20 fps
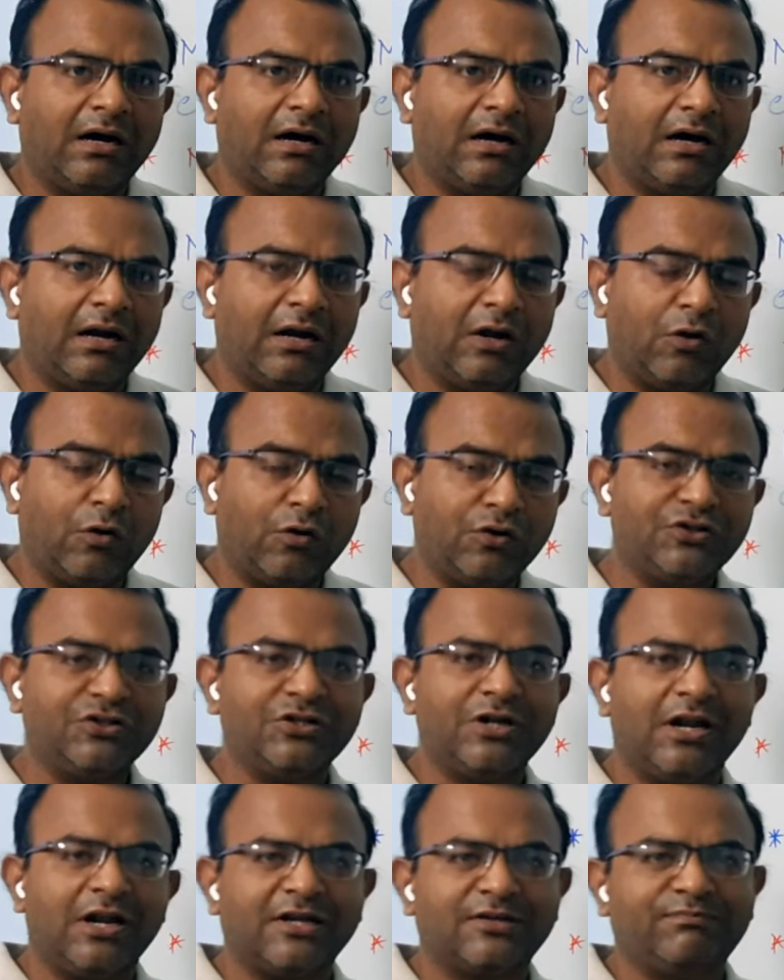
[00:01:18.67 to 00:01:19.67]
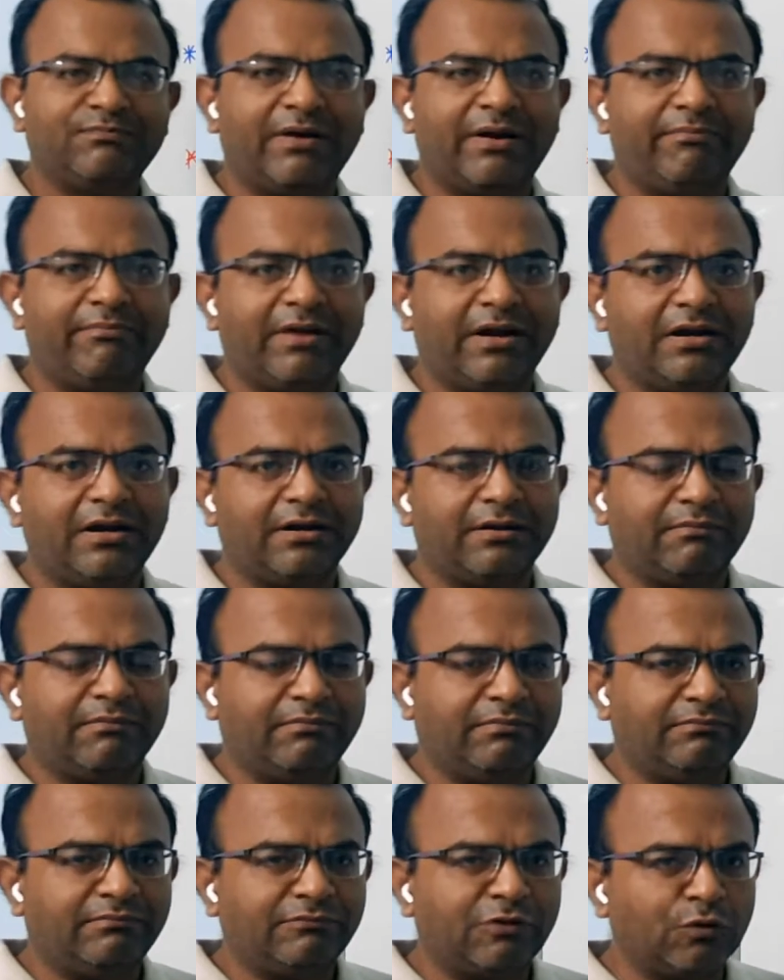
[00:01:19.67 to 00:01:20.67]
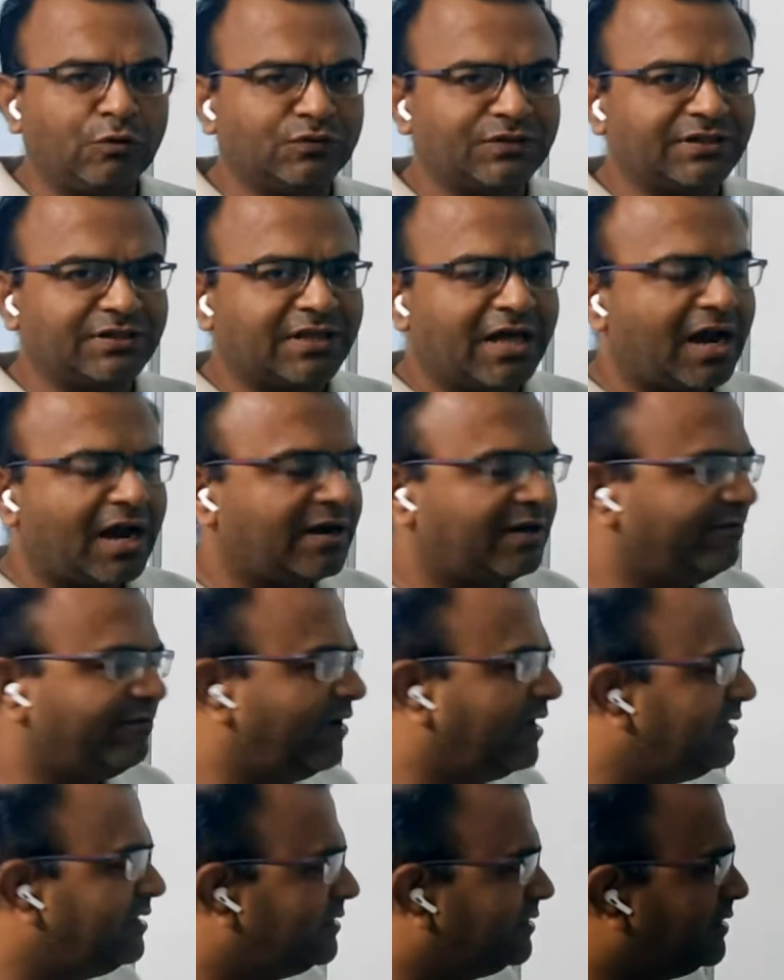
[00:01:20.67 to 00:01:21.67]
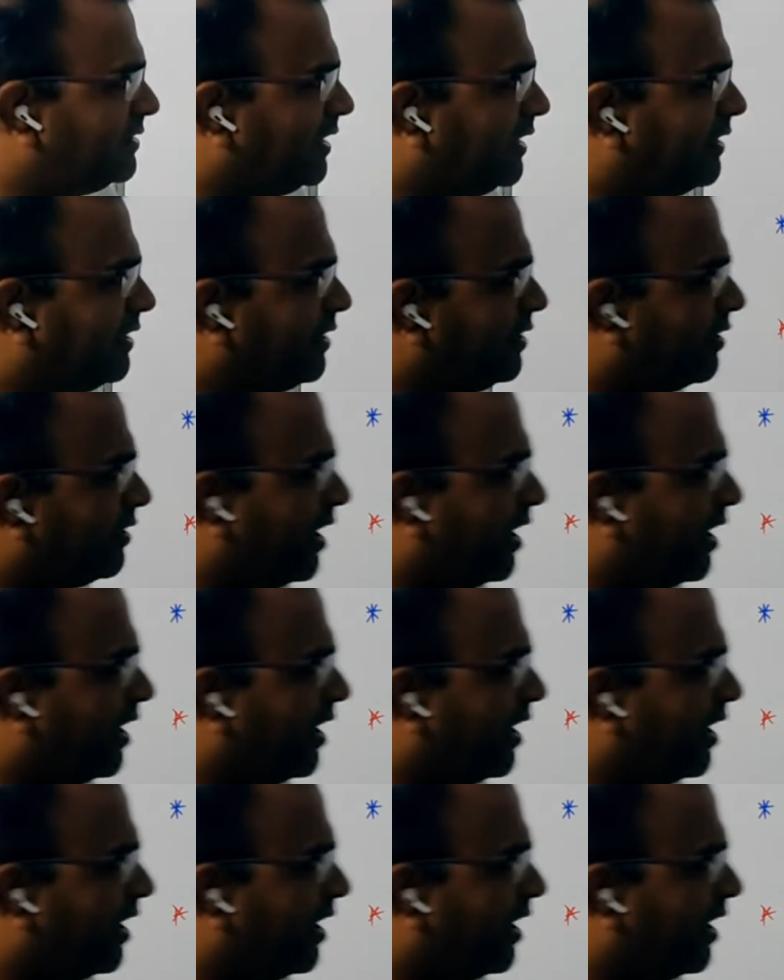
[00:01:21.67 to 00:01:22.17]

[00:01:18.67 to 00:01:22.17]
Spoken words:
an original experiment using that device in the year